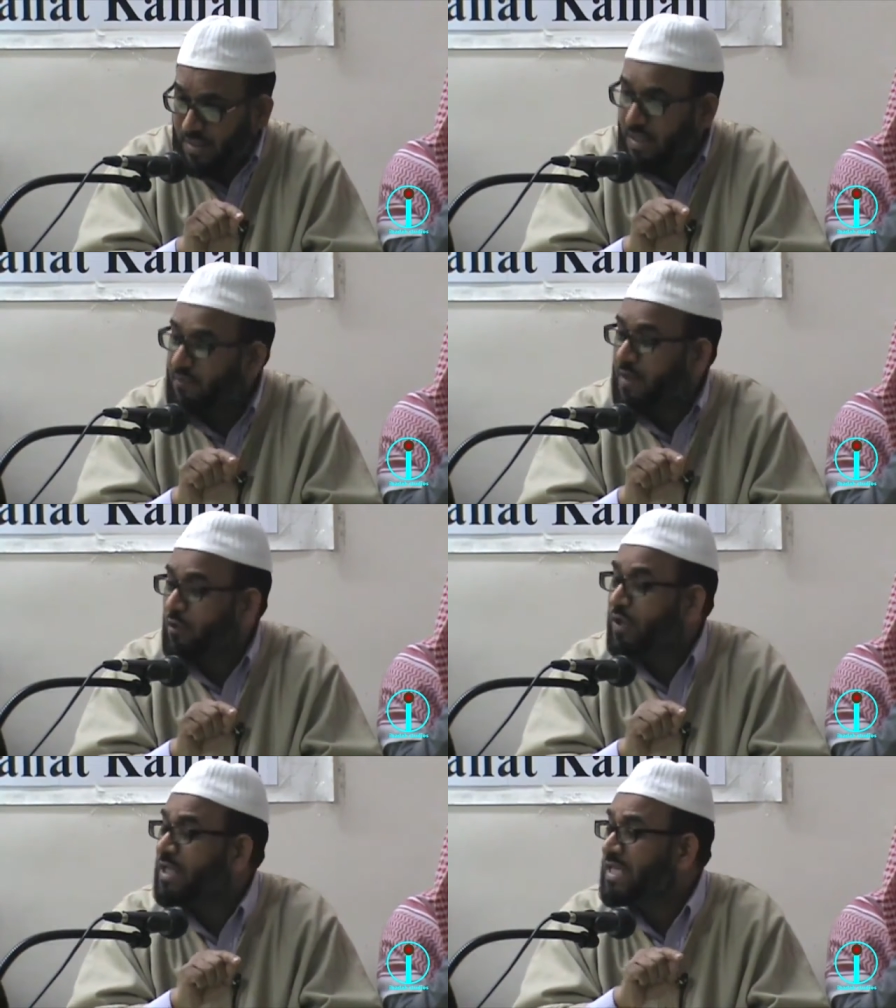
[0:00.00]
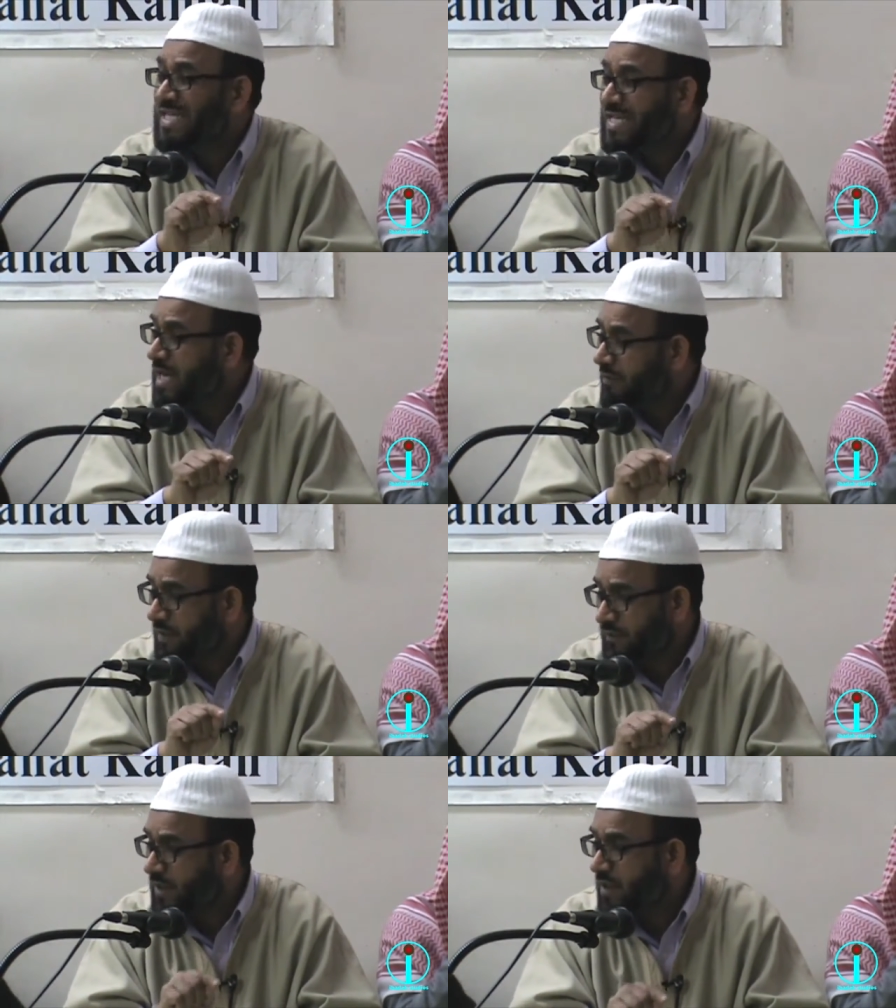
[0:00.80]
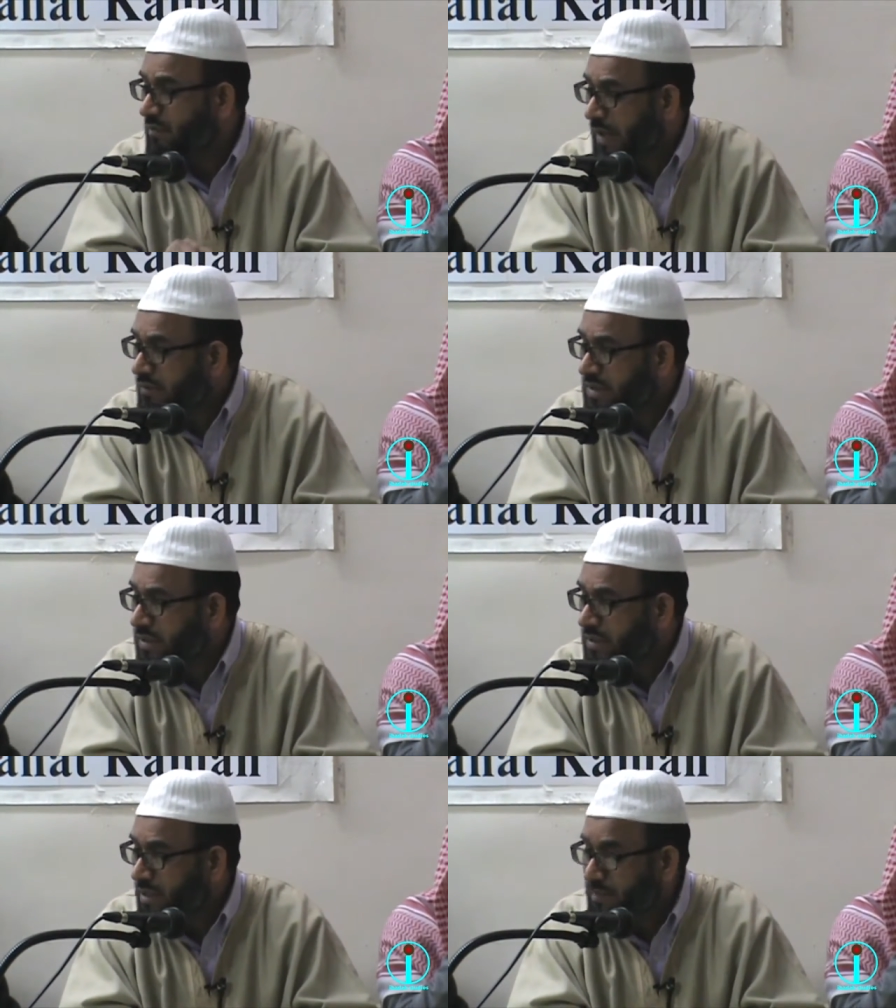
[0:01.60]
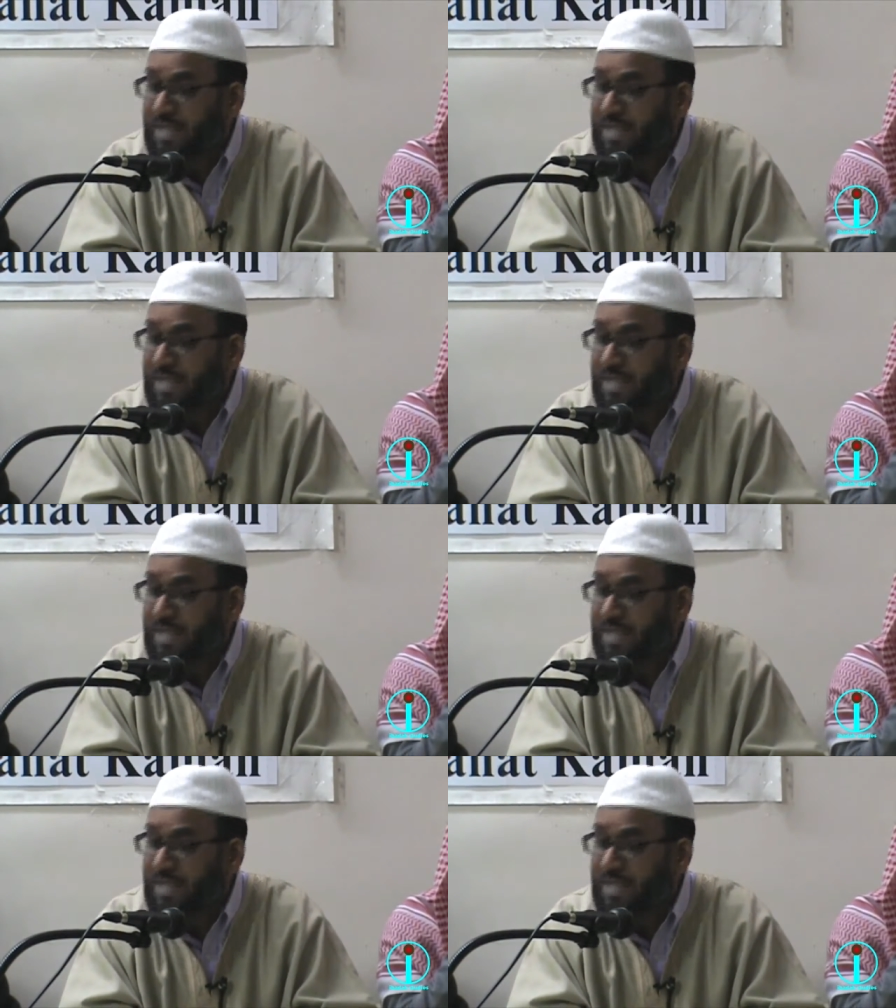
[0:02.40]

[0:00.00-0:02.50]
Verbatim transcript: even though he did not reveal on a mountain